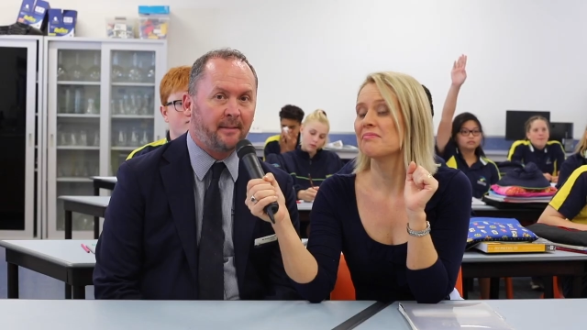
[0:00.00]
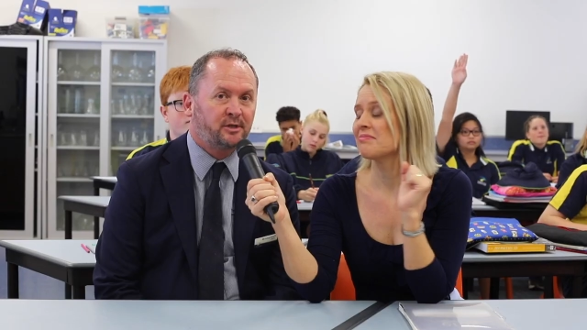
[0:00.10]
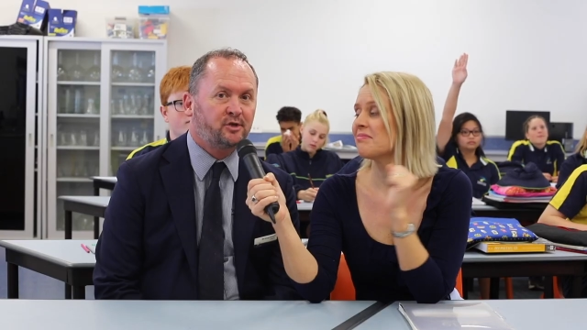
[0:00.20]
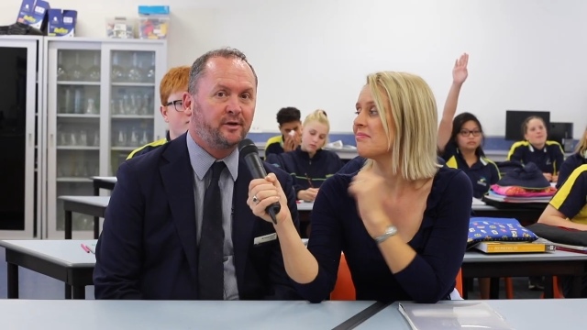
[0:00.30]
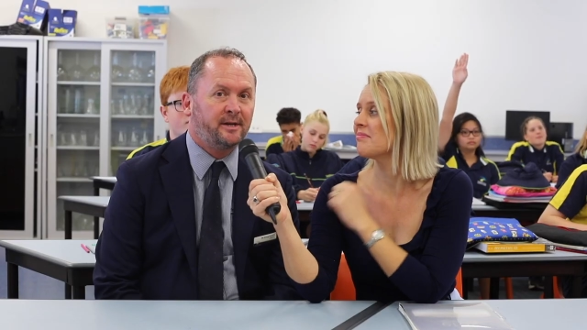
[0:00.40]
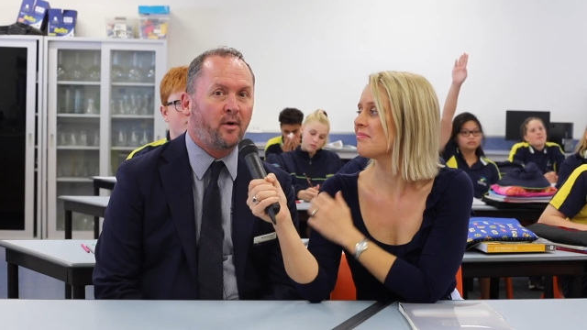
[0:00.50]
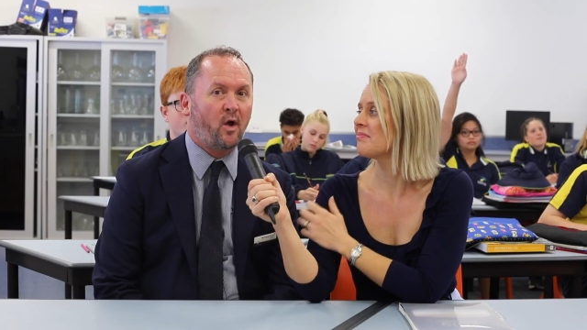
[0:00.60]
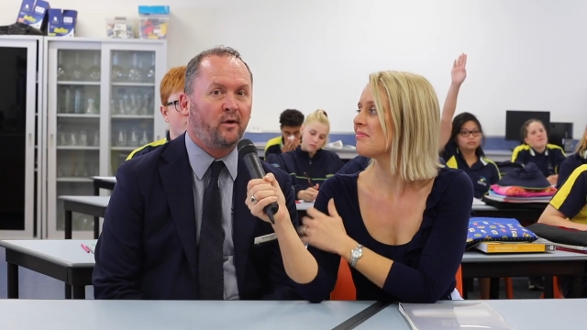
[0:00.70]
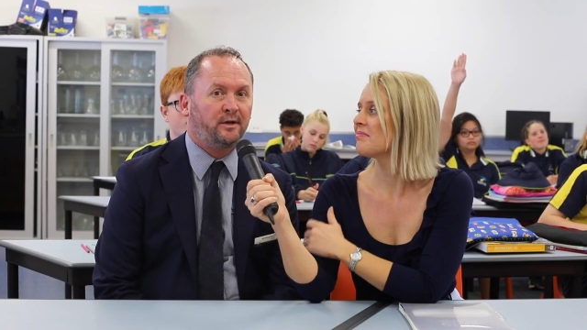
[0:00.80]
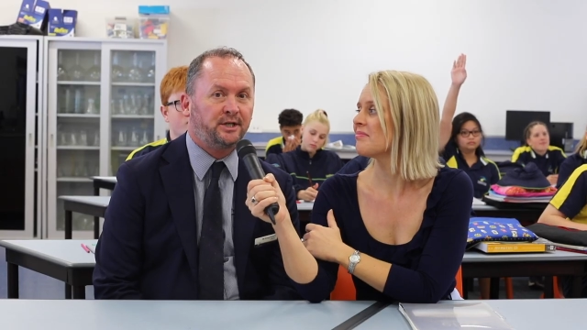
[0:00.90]
Speaker 1: chemistry,
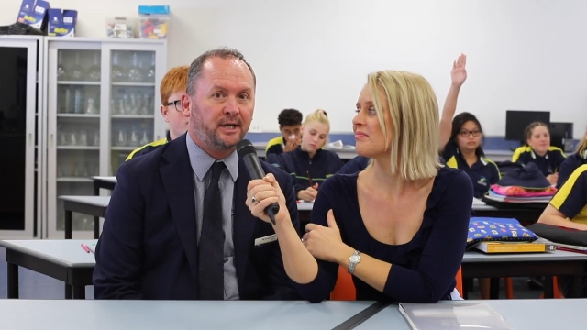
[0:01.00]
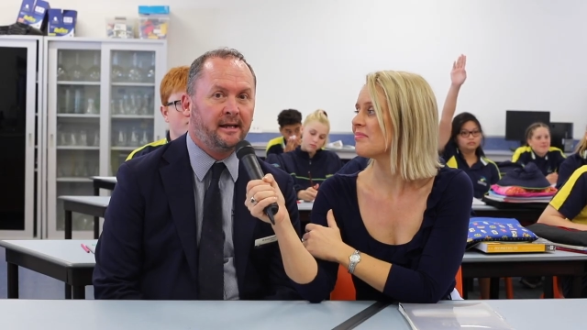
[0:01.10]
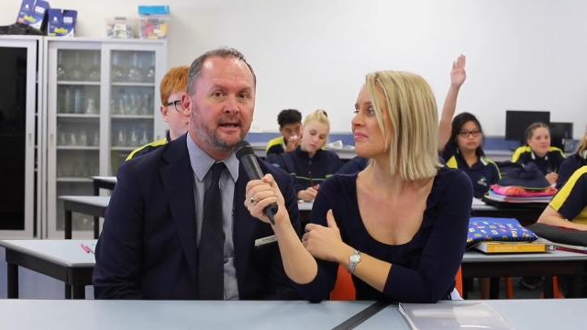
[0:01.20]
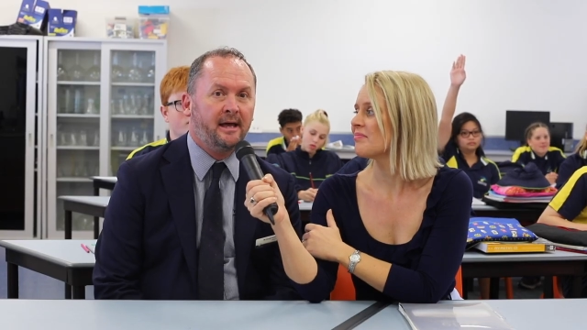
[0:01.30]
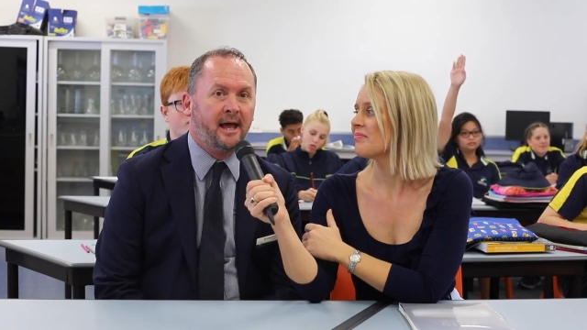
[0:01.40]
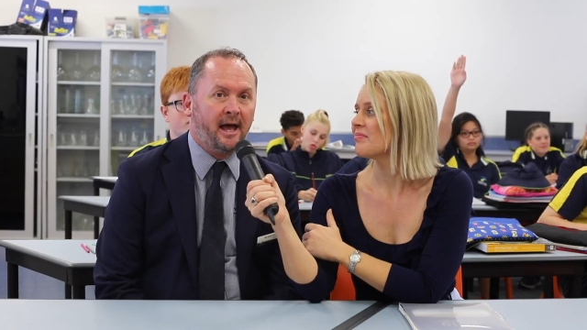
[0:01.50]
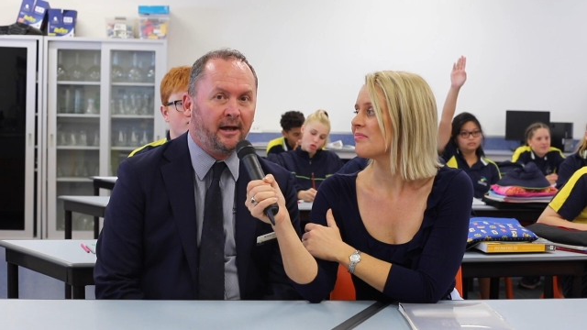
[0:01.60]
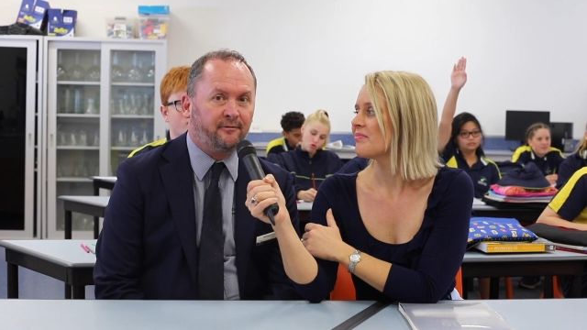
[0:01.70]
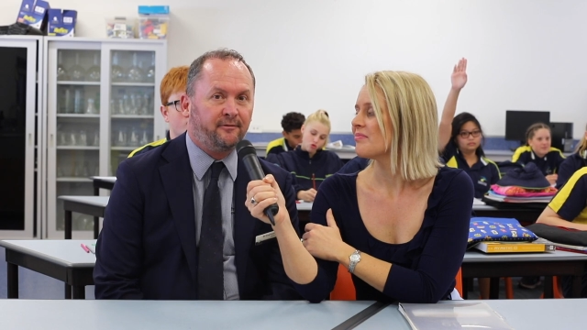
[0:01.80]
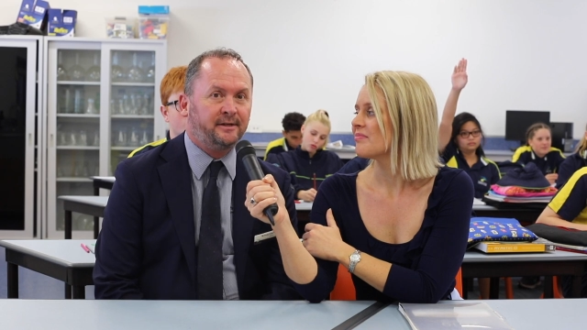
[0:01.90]
biology,
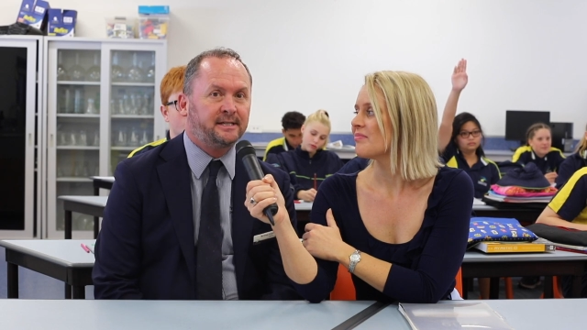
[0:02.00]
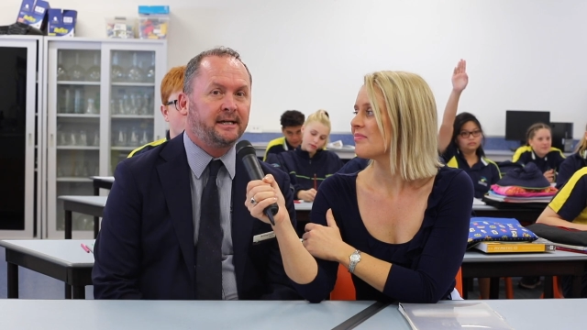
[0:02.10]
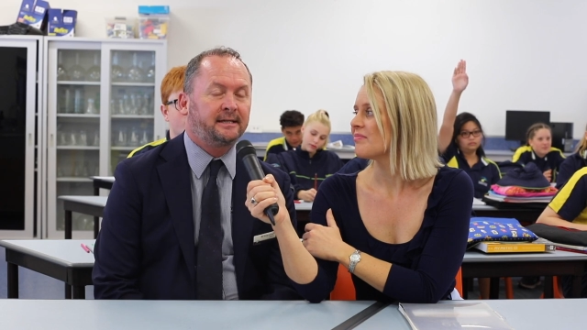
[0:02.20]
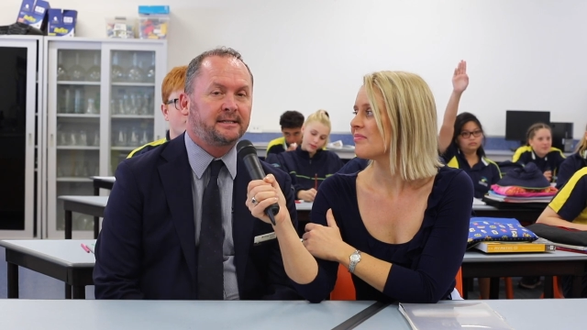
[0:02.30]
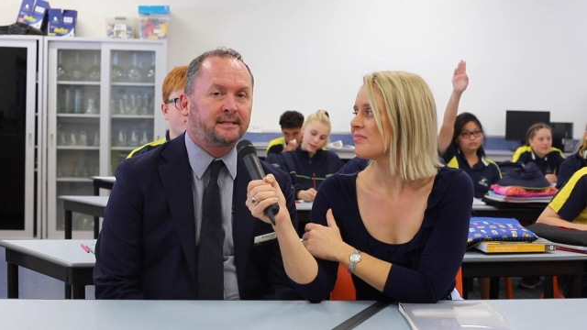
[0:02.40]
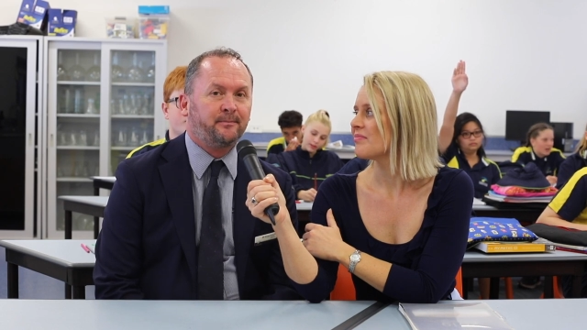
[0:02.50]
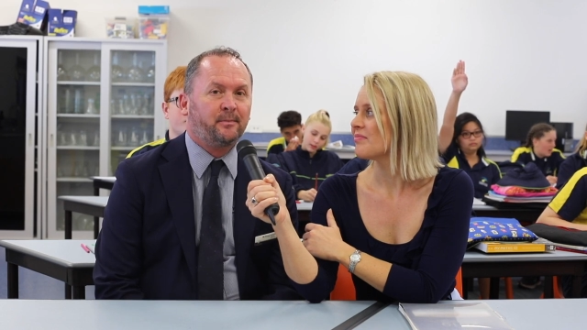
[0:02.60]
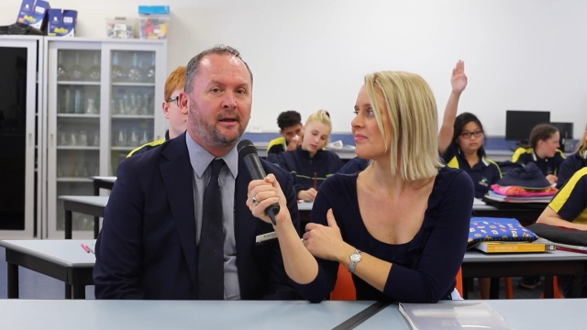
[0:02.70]
and physics.